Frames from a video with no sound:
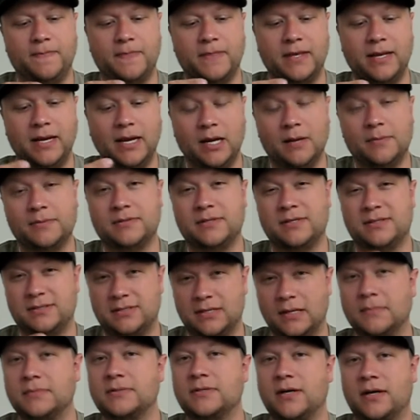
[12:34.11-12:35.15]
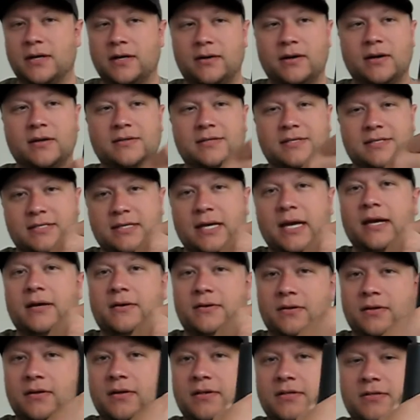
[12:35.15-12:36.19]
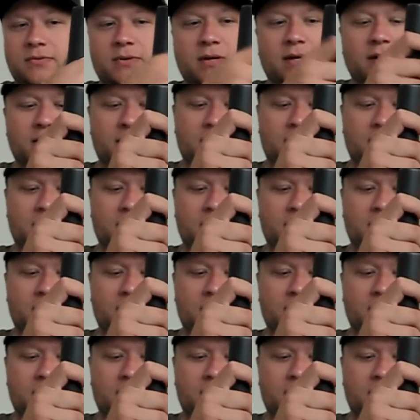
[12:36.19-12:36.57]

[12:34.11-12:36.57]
It helps the subsonic round cycle as well.